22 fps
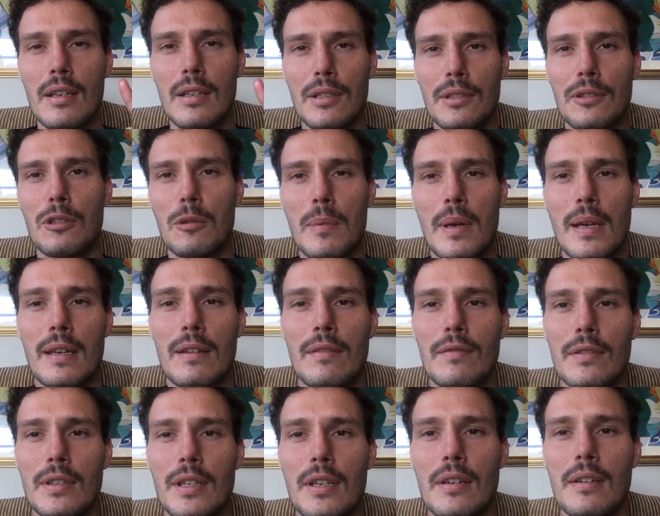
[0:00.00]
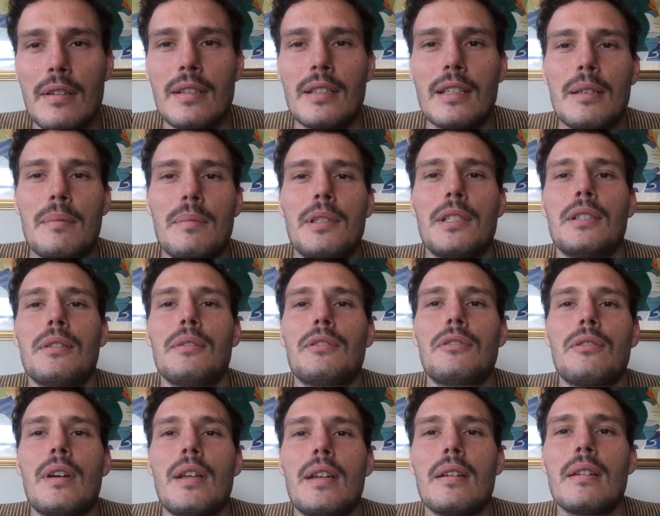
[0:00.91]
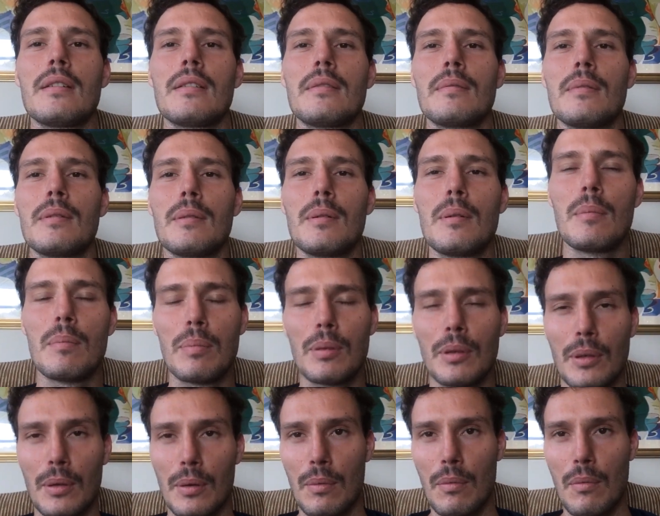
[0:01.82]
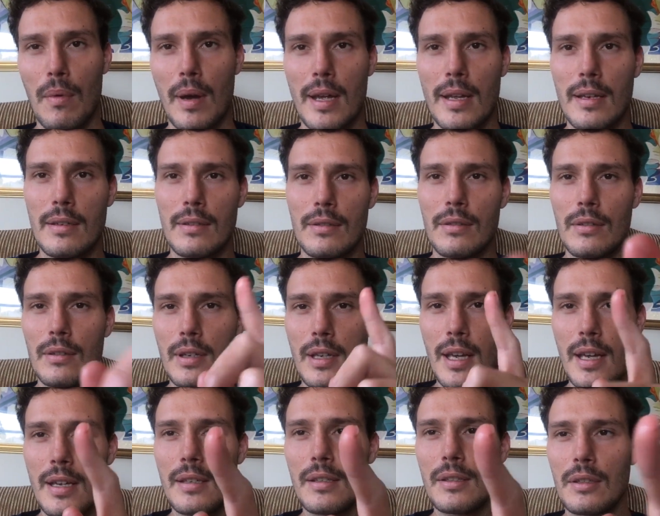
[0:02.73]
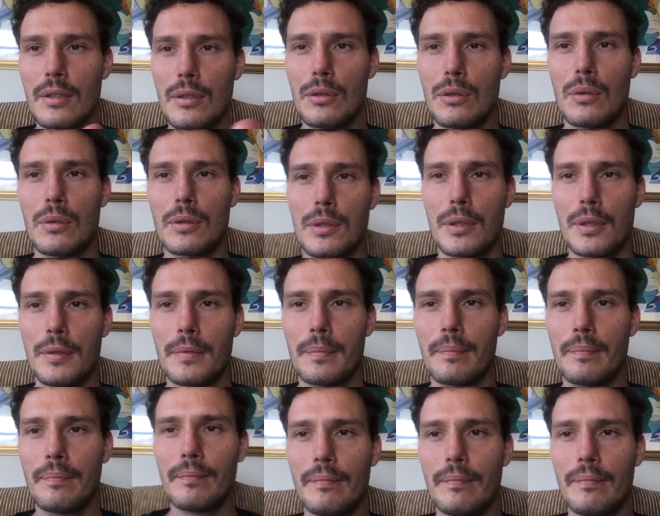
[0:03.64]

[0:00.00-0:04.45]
still making videos, and I'm still trying to put on weight. Okay? Talk soon.